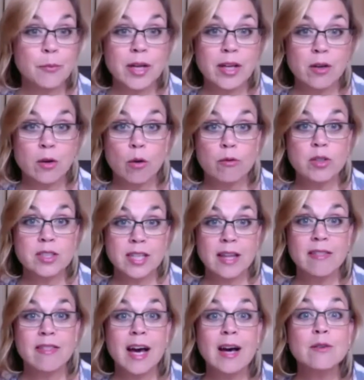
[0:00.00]
we had over
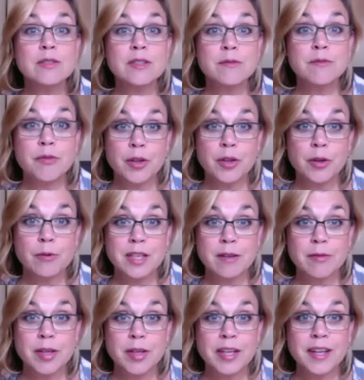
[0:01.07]
10,000 views of it.